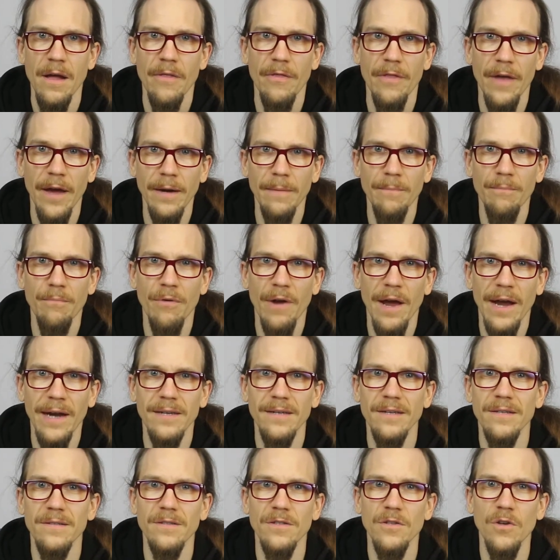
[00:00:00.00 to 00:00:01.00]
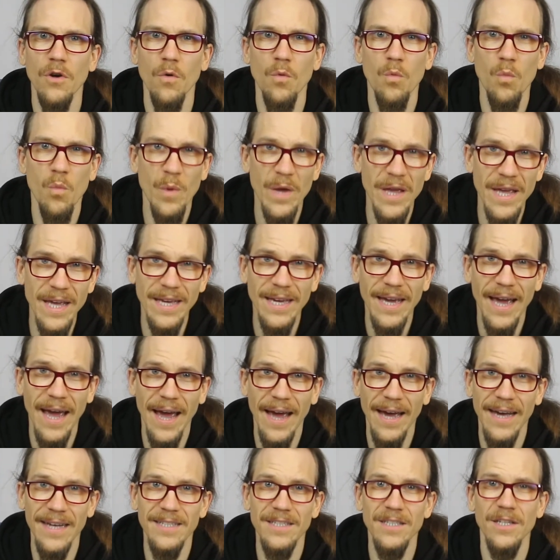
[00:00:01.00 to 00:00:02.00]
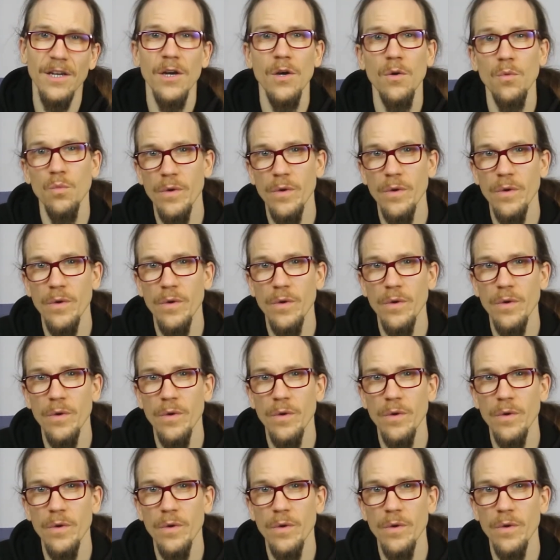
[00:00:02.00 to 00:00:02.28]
then practice your weak hand